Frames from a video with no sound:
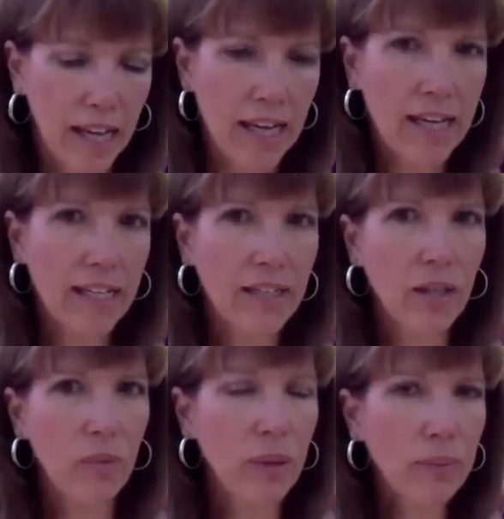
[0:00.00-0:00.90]
And
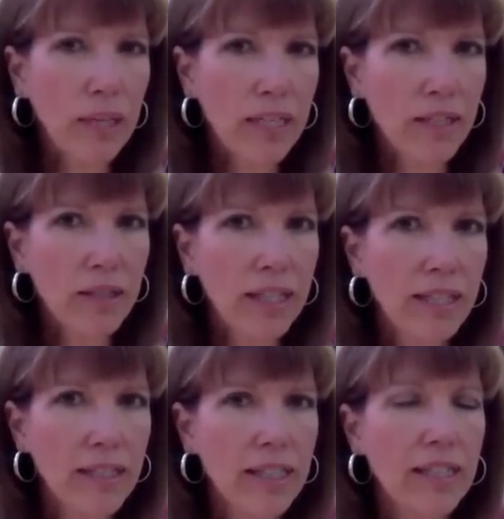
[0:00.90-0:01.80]
one way to do that
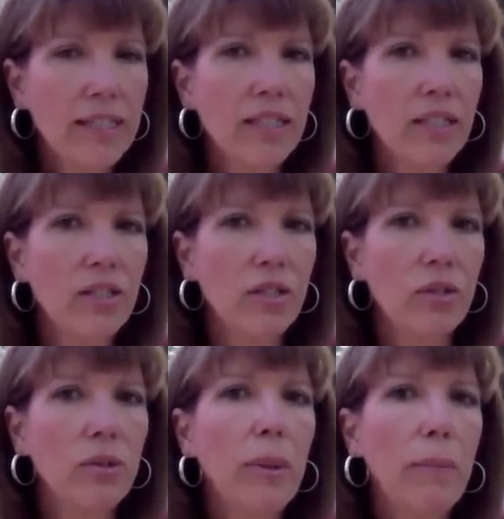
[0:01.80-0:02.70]
is to
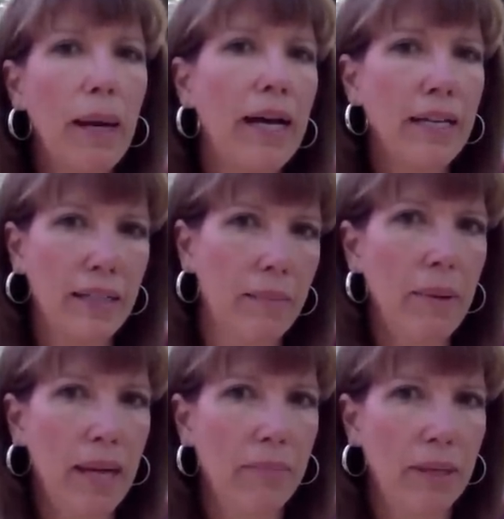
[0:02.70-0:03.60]
do mind
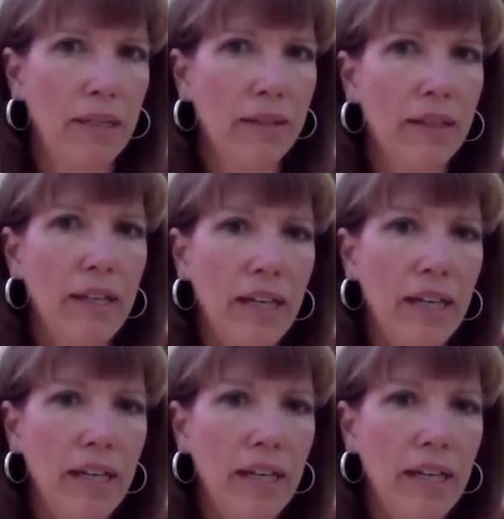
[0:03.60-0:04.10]
mapping.